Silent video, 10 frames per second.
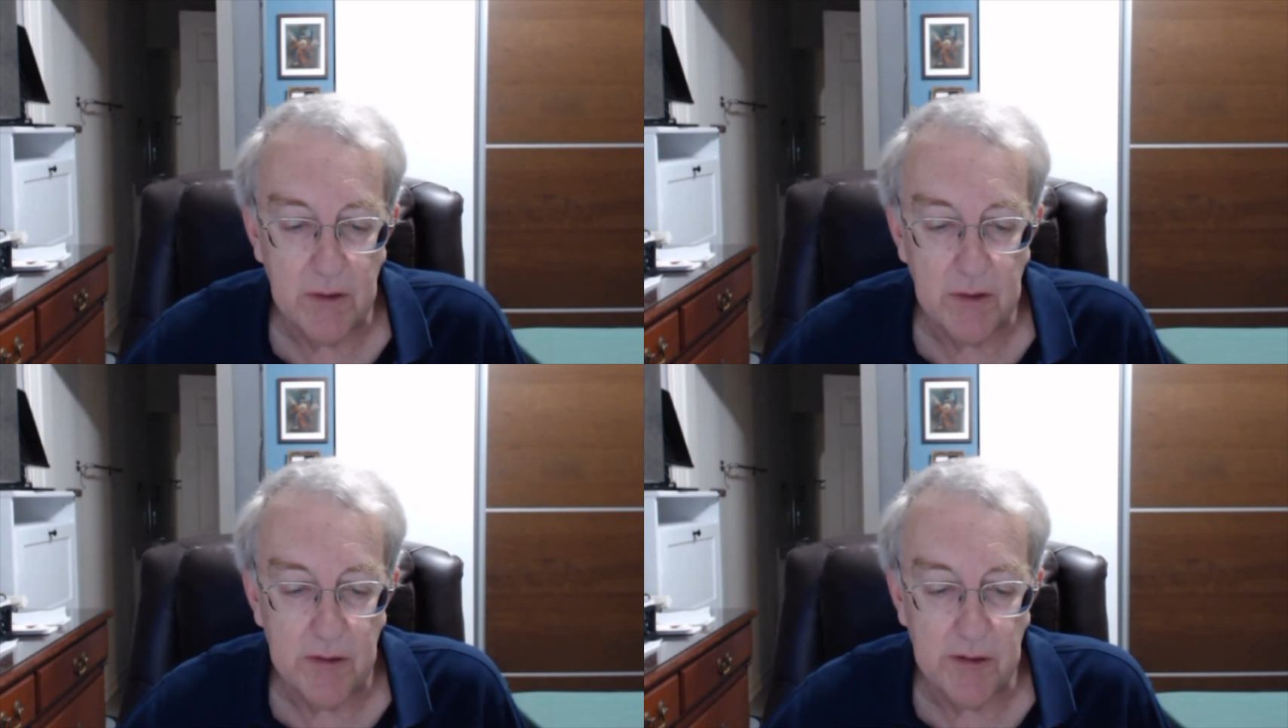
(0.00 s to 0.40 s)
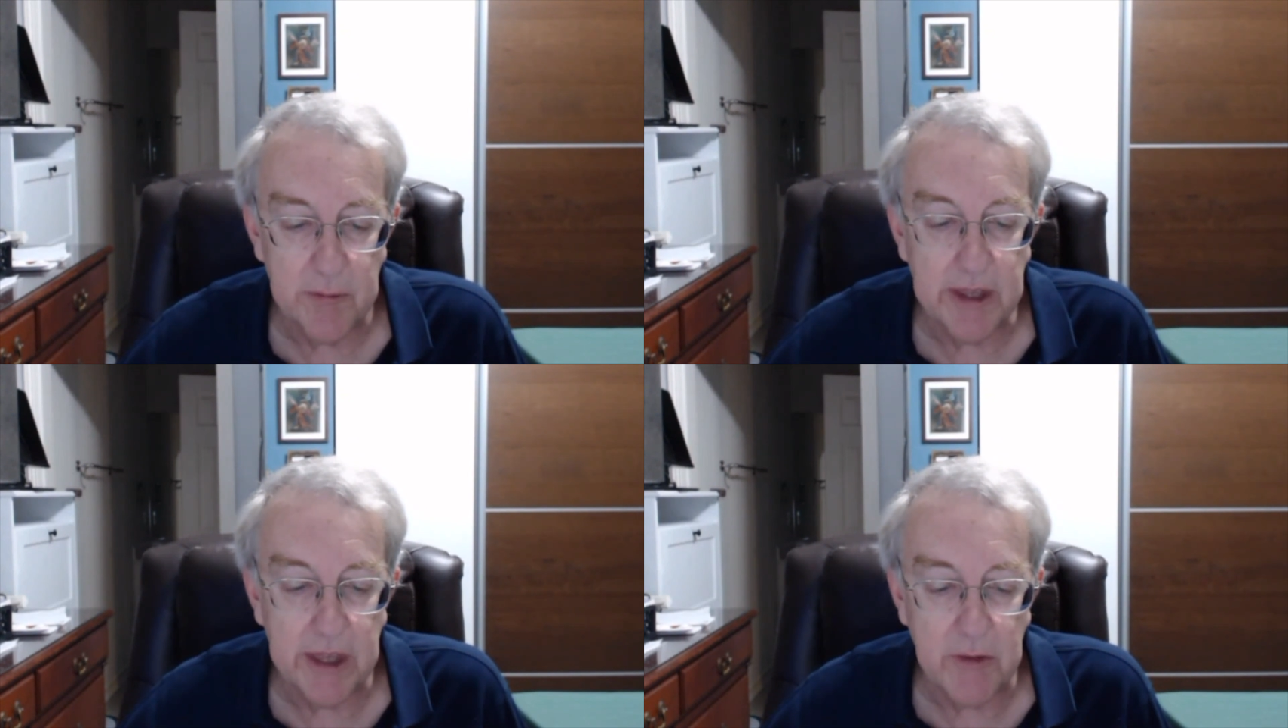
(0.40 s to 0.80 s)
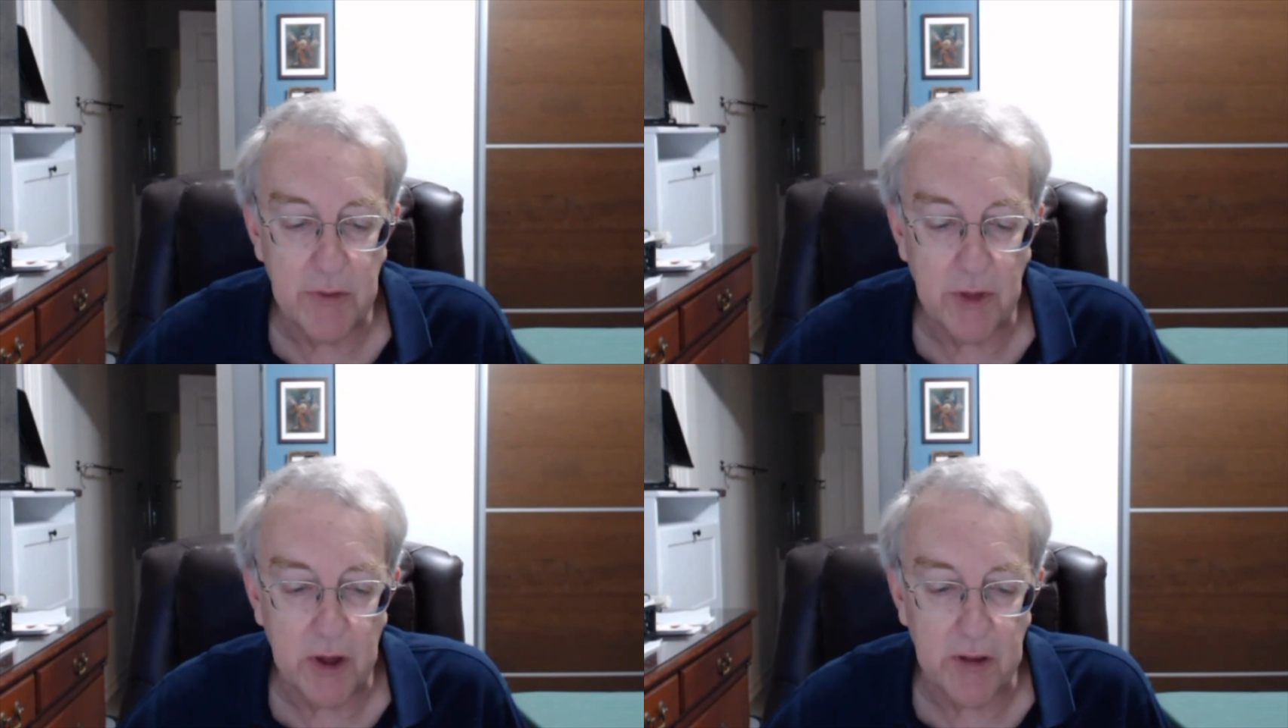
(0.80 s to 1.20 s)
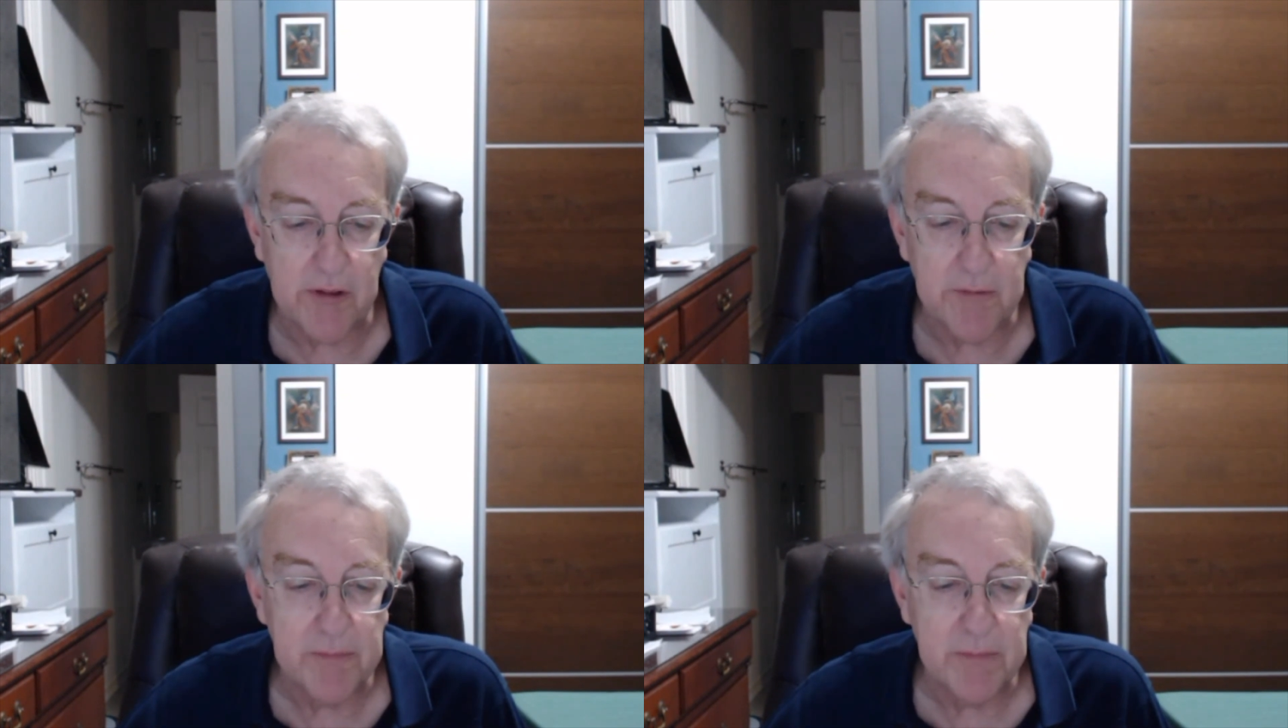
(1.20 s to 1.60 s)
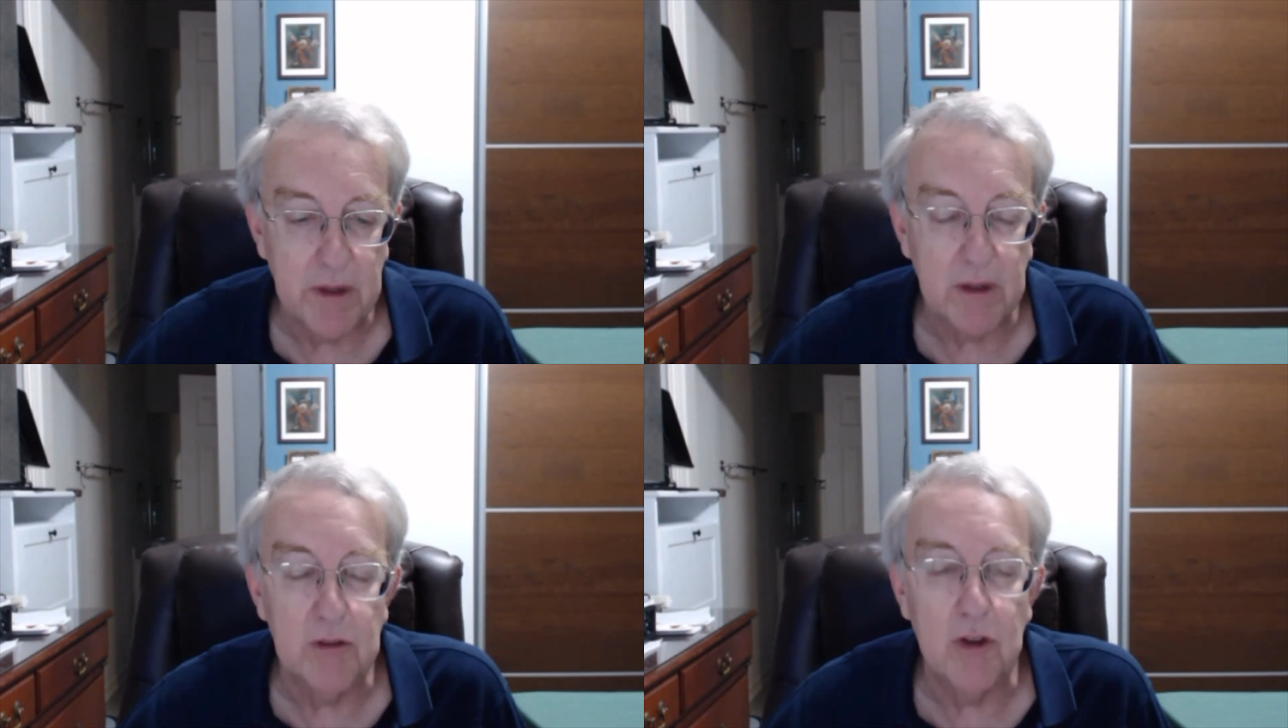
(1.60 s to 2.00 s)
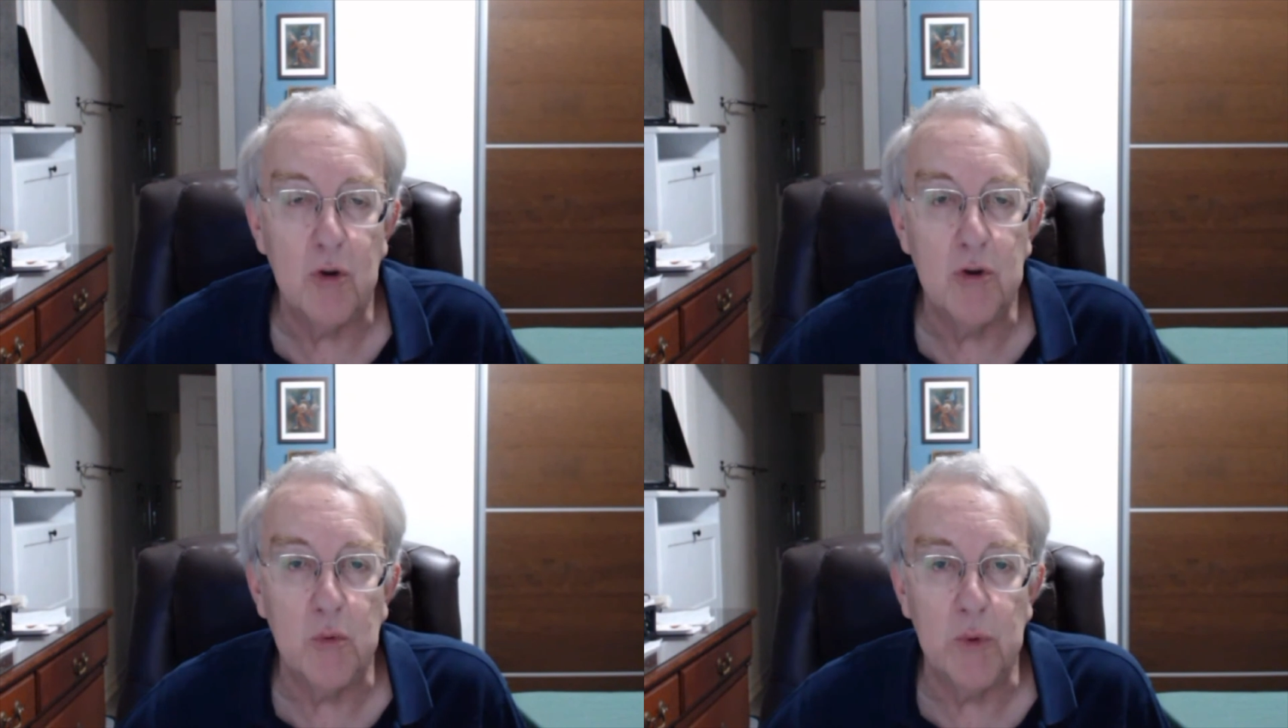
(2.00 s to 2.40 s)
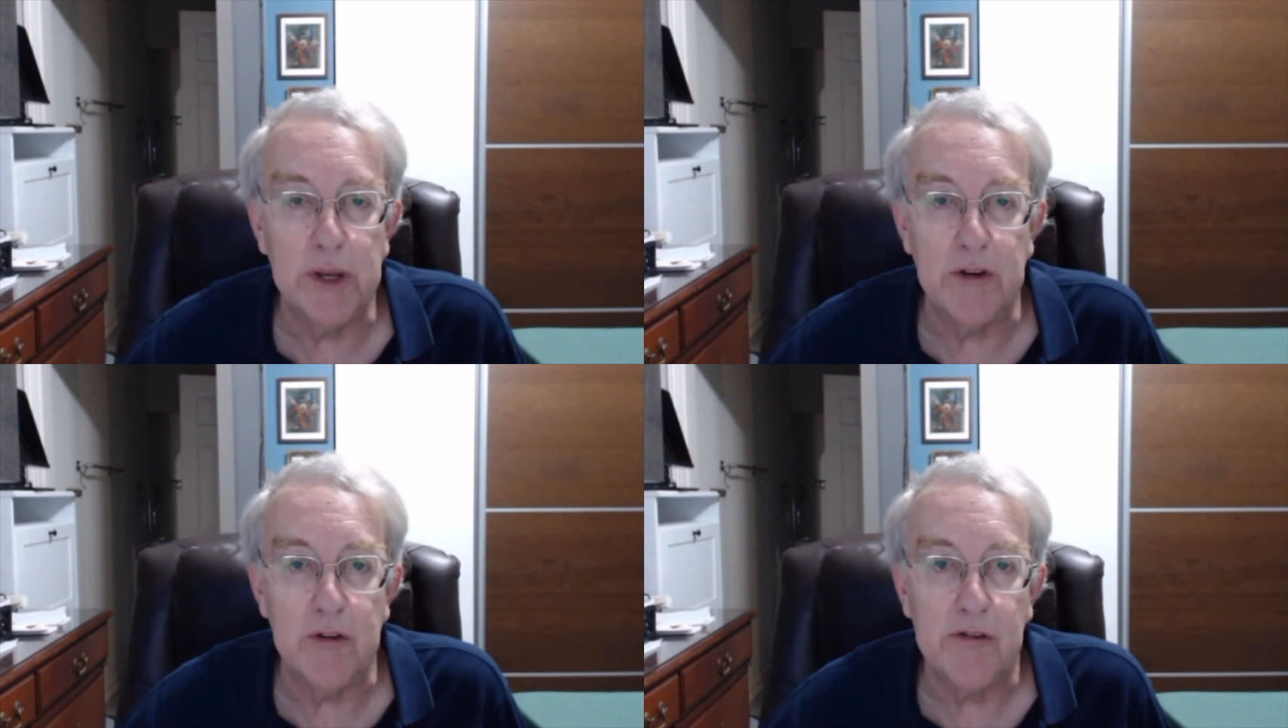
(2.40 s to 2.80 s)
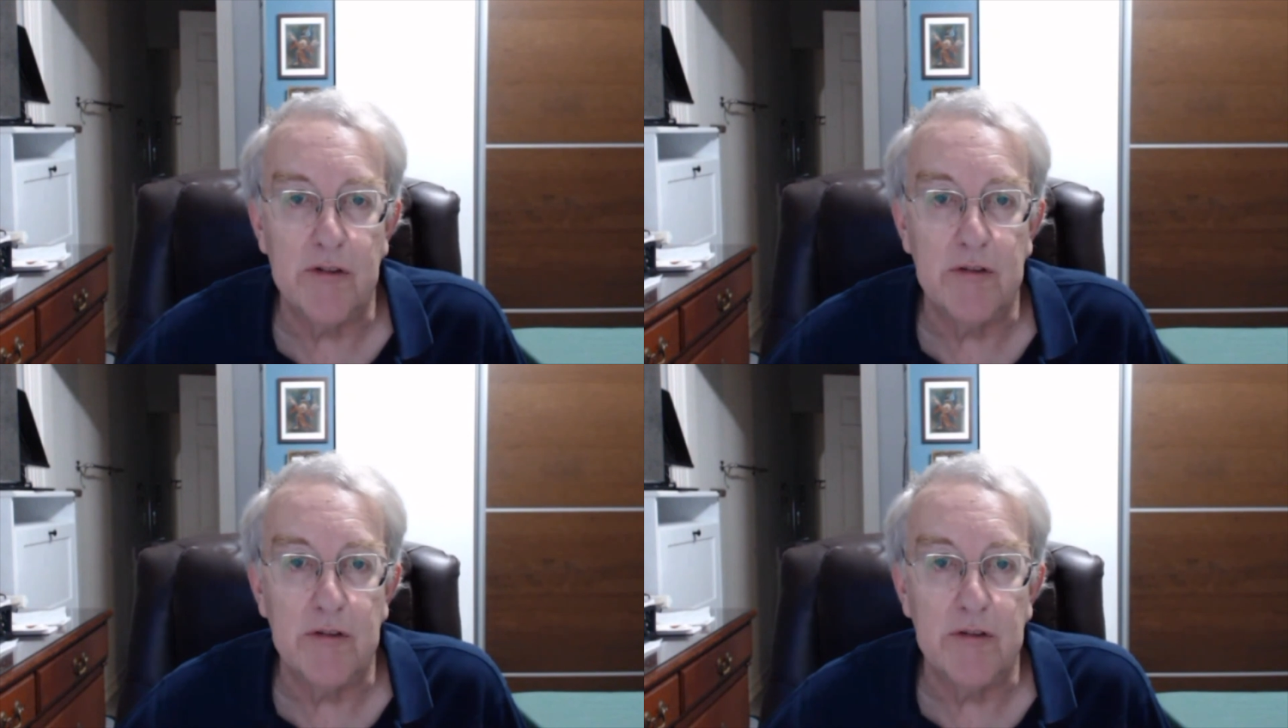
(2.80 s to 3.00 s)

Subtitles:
some key thoughts. Know your ringers,